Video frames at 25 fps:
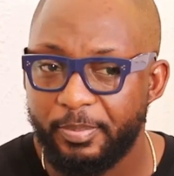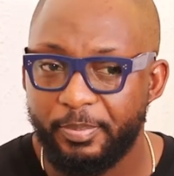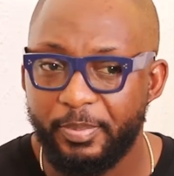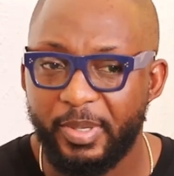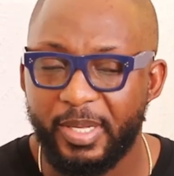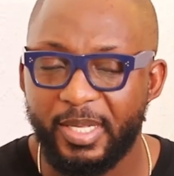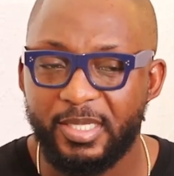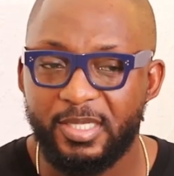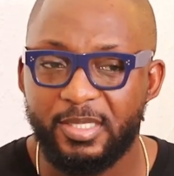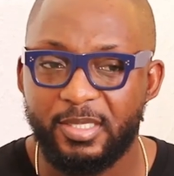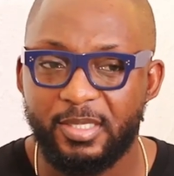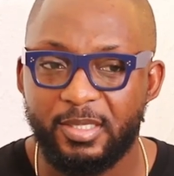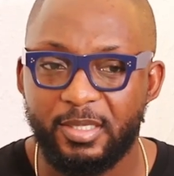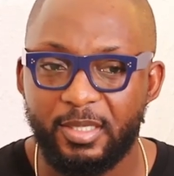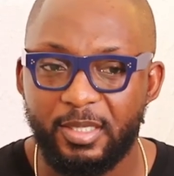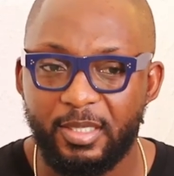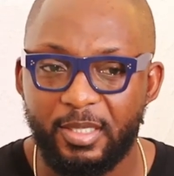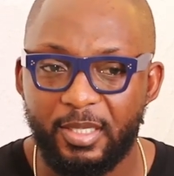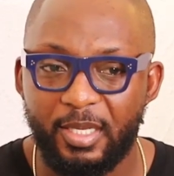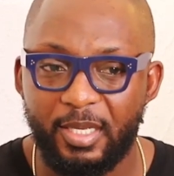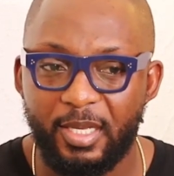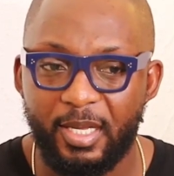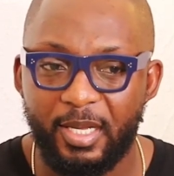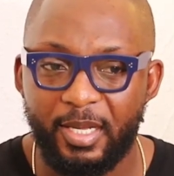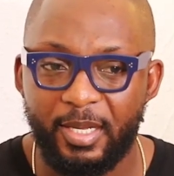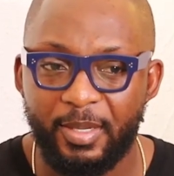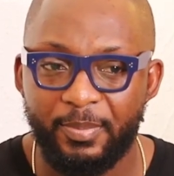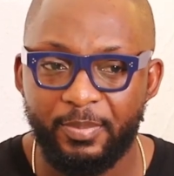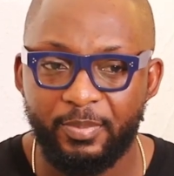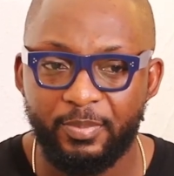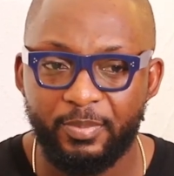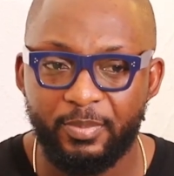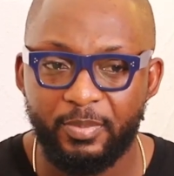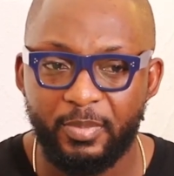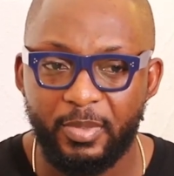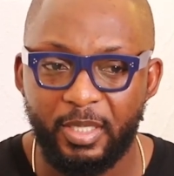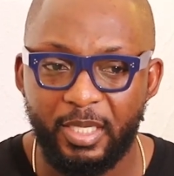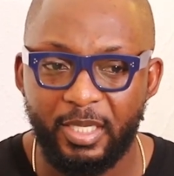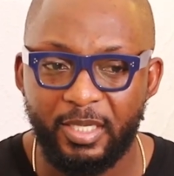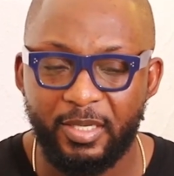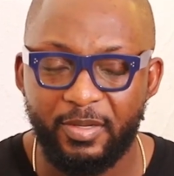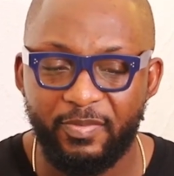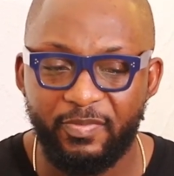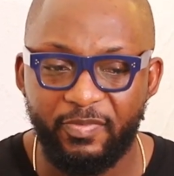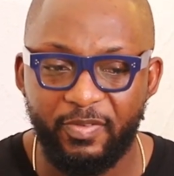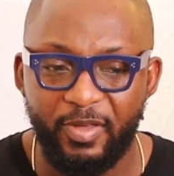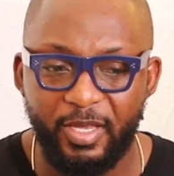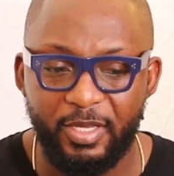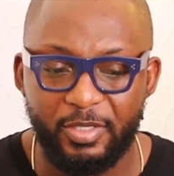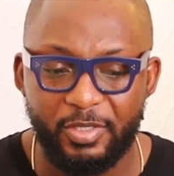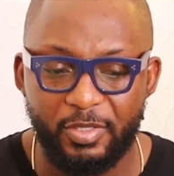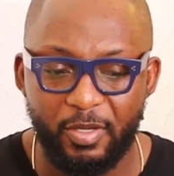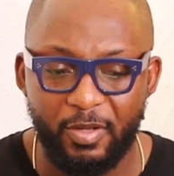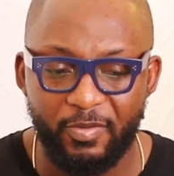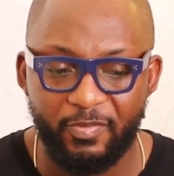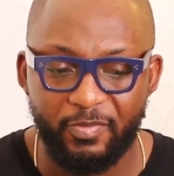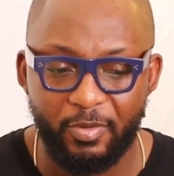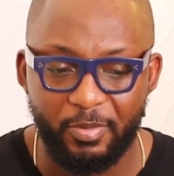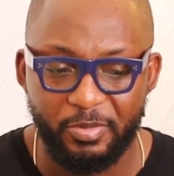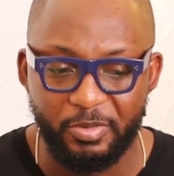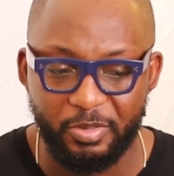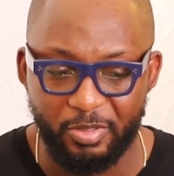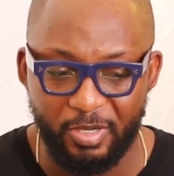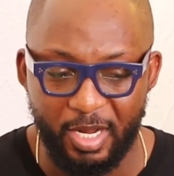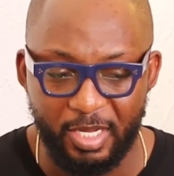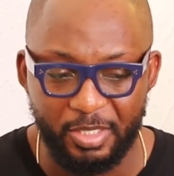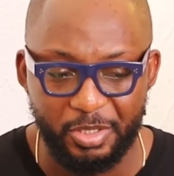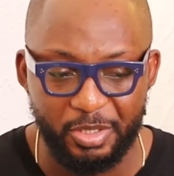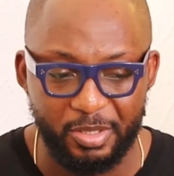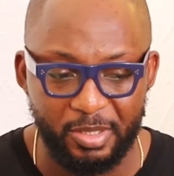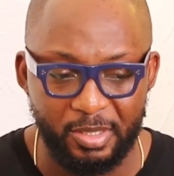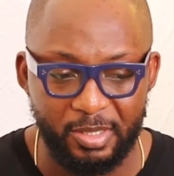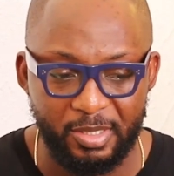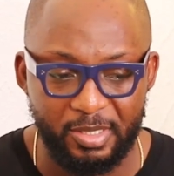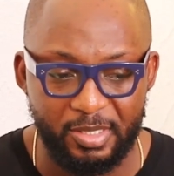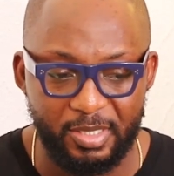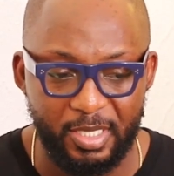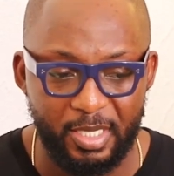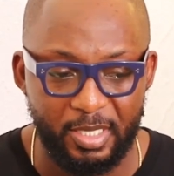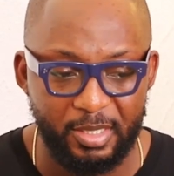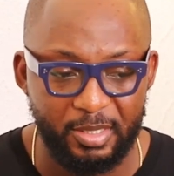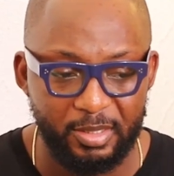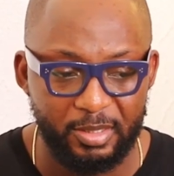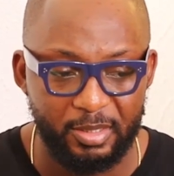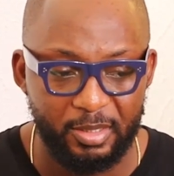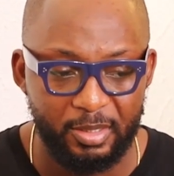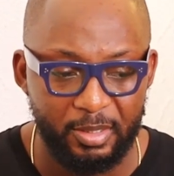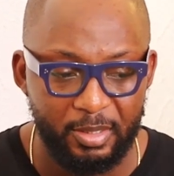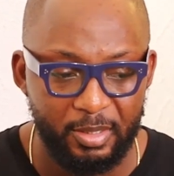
But in the face of obstructions and